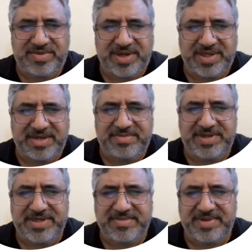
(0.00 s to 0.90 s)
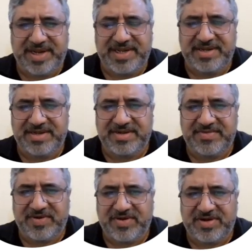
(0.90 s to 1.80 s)
through other medium like
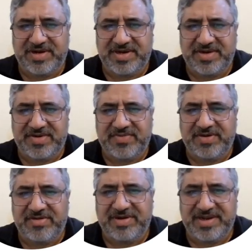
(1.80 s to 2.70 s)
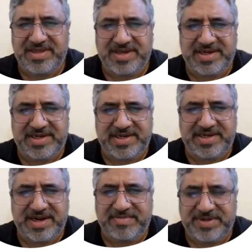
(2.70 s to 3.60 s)
water or wall in
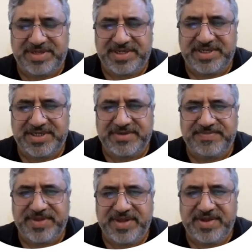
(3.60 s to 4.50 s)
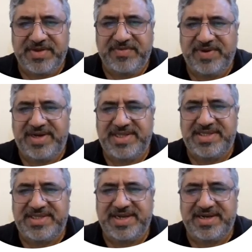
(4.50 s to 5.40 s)
certain applications.
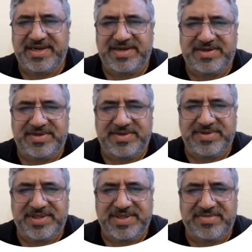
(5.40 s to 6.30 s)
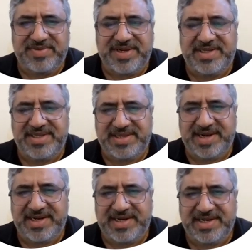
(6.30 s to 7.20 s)
Wireless channel introduces various
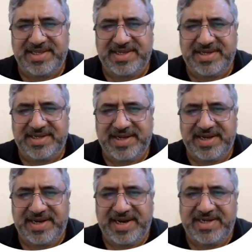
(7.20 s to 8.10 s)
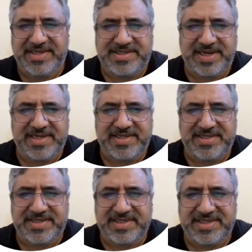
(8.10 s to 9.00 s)
characteristics and
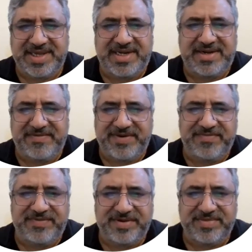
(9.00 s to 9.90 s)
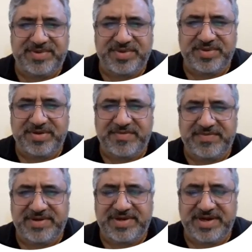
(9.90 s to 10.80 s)
challenges that differ from those of